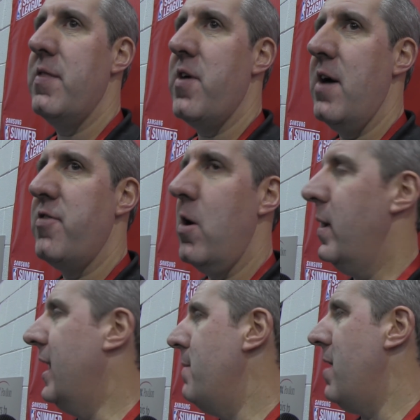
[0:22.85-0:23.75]
I thought
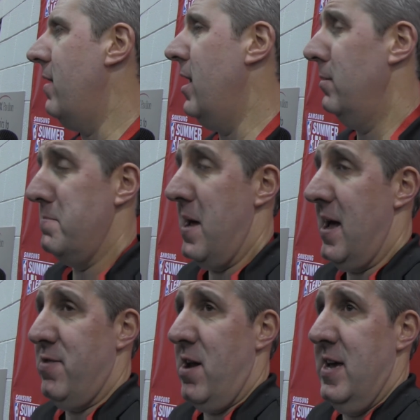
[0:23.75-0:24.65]
we came out and helped. Man,
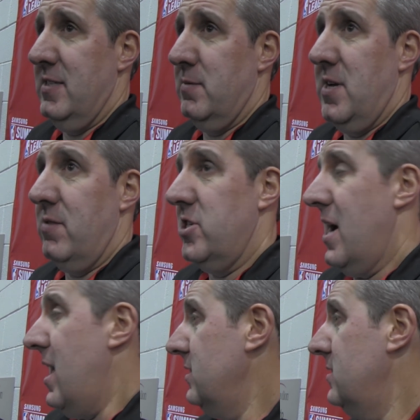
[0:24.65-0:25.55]
I thought he hit some tough
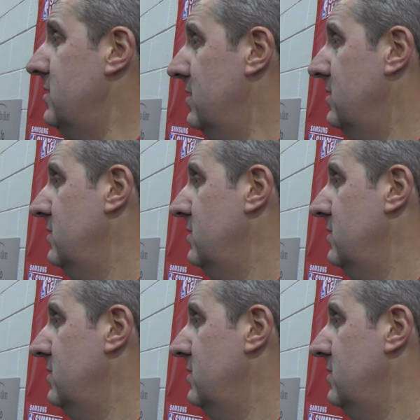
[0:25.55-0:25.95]
shots.